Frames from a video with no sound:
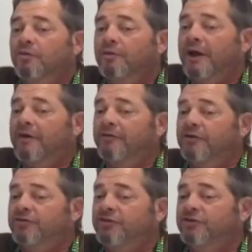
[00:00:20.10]
we have the
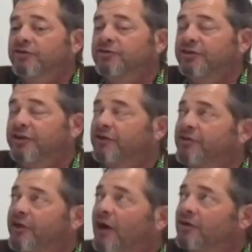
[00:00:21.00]
junior senior
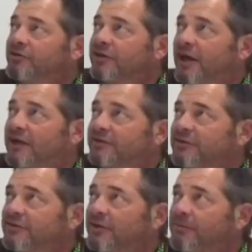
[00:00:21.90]
theology
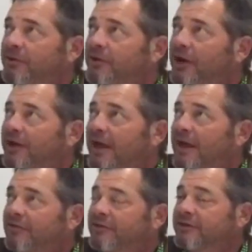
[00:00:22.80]
classes up here in
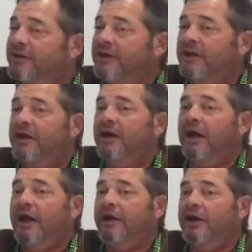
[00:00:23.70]

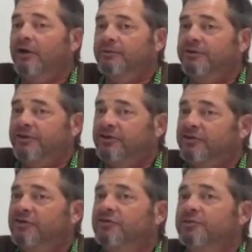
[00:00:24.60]
iCatholic, and I help the
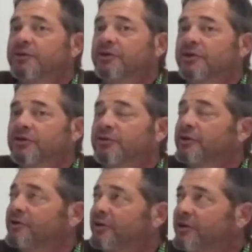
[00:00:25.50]
teachers with uh, doing
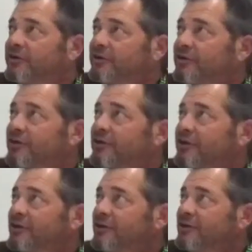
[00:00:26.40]
attendance
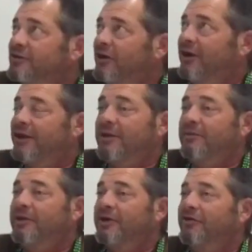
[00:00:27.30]
and trying to keep
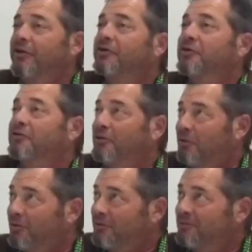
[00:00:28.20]
the kids under control.
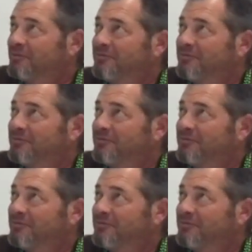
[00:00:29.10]
All